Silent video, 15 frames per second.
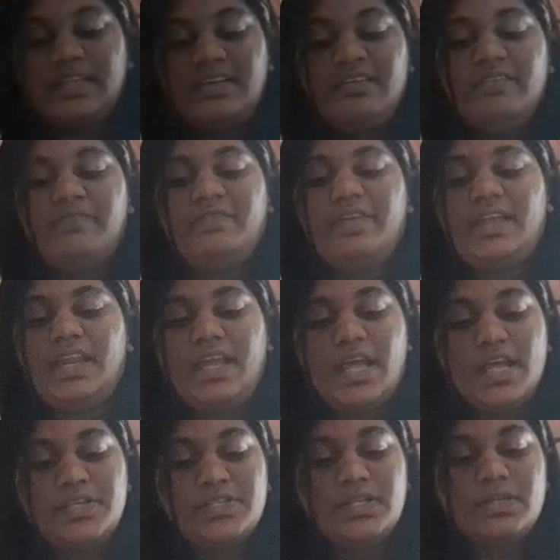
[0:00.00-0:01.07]
the
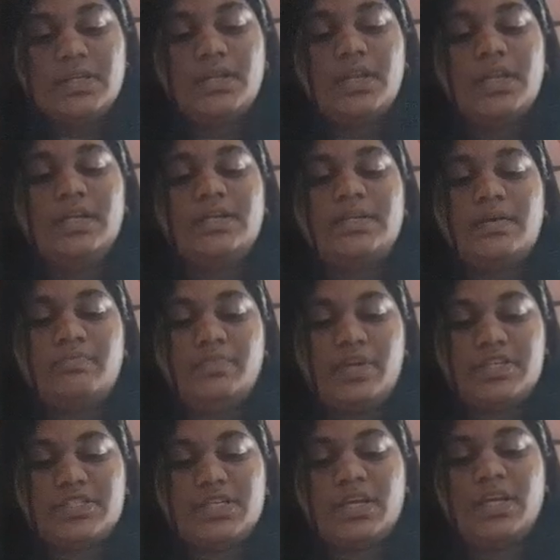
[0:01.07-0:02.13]
variation in
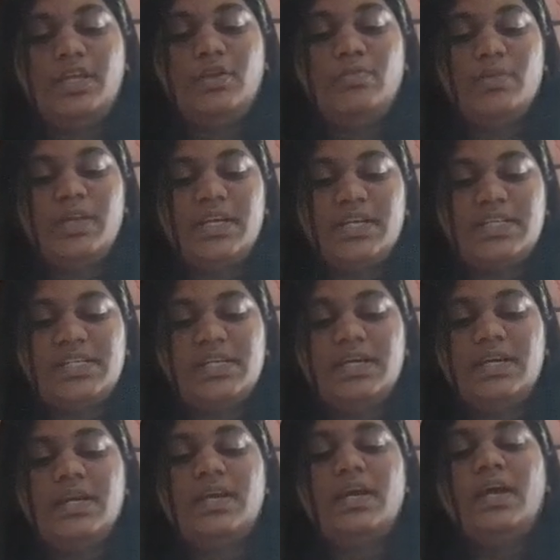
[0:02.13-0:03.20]
temperature, humidity,
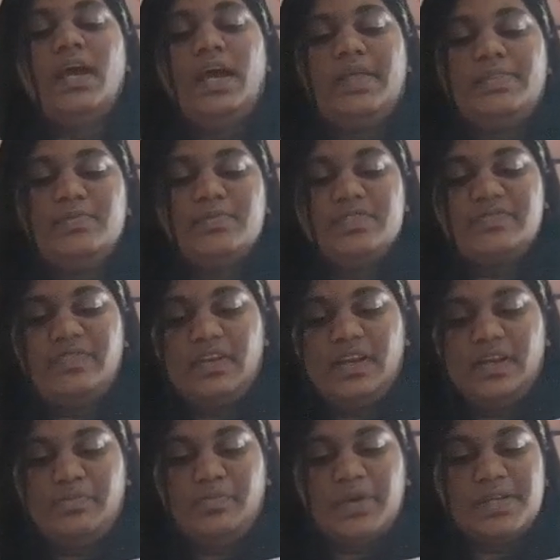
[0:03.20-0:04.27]

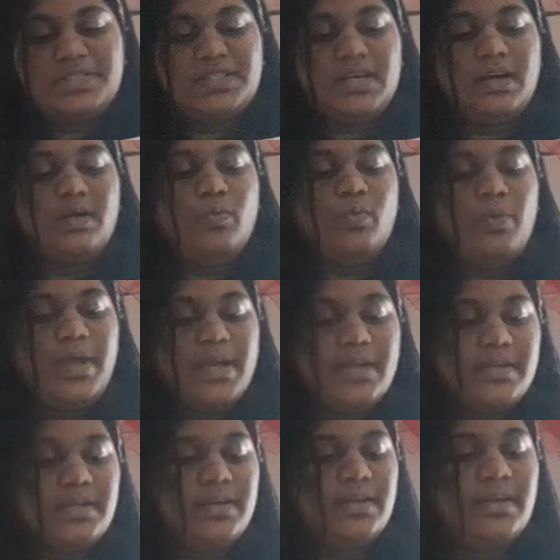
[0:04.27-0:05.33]
atmospheric pressure,
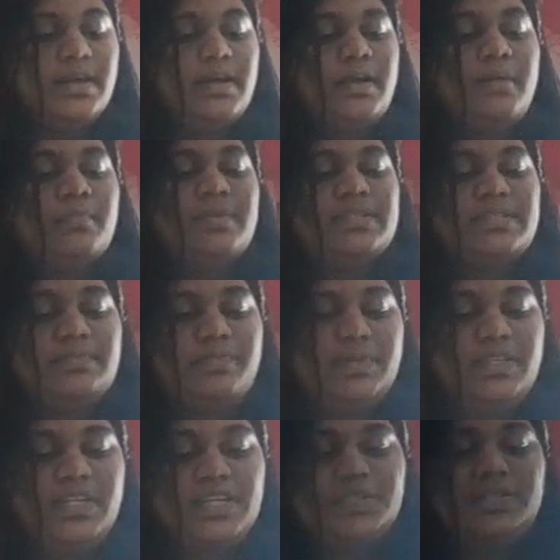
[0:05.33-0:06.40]
wind,
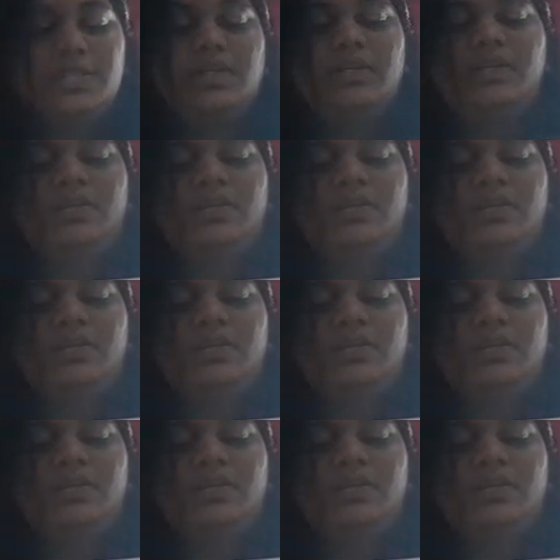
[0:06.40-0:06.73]
precipitation,